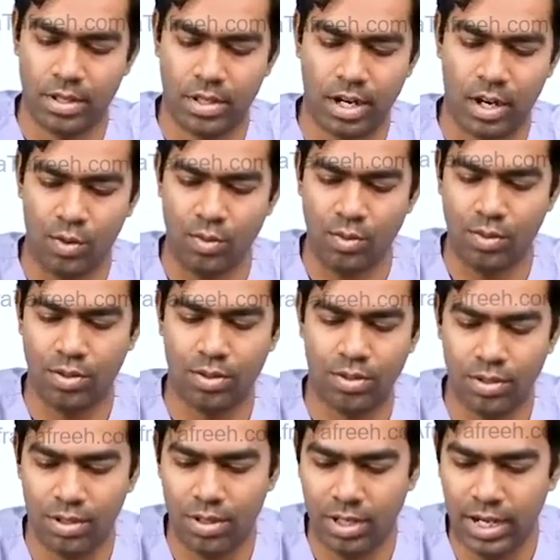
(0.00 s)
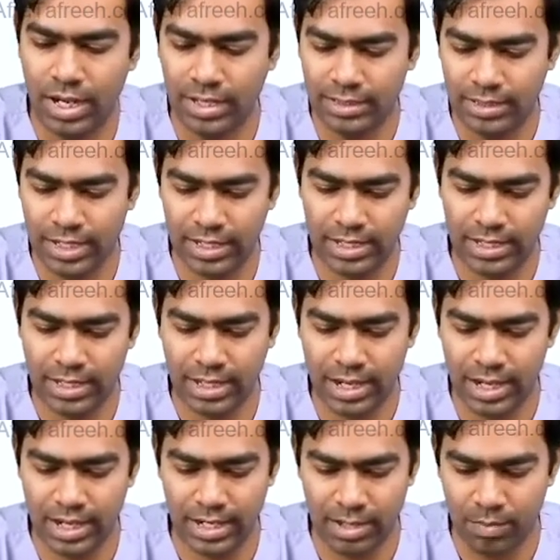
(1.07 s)
Now, let us take the
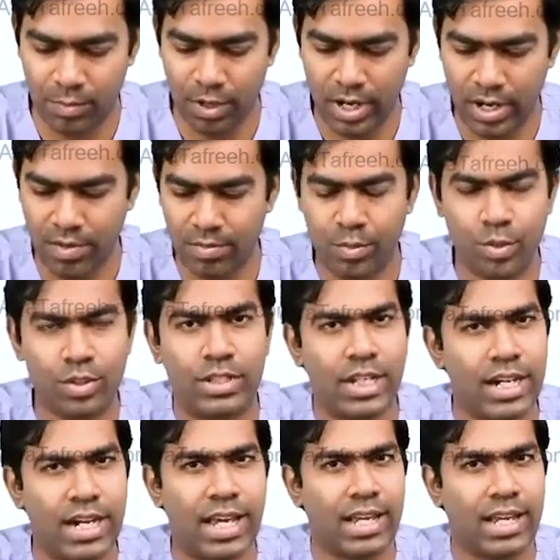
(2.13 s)
second diagram. Why I put 3